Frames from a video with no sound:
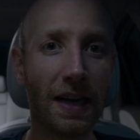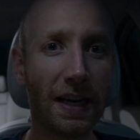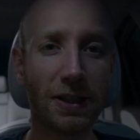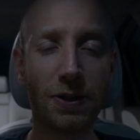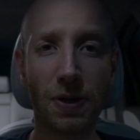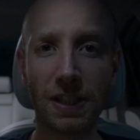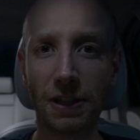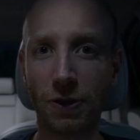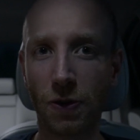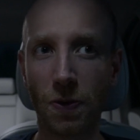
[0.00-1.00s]
And as soon as
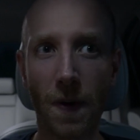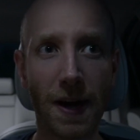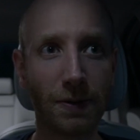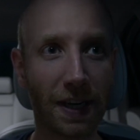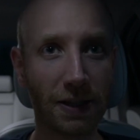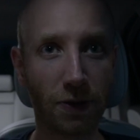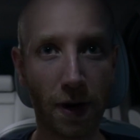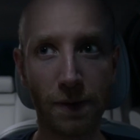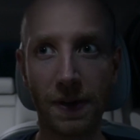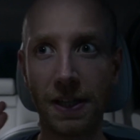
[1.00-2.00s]
I turned around, I
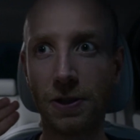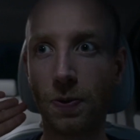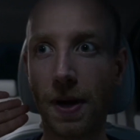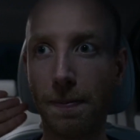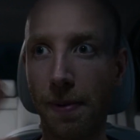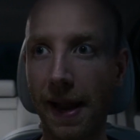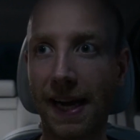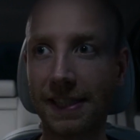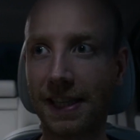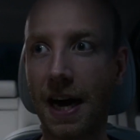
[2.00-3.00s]
drove into a
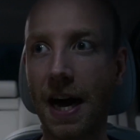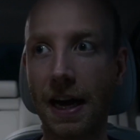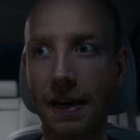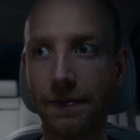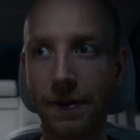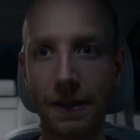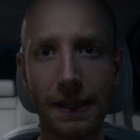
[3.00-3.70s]
black sky and I thought,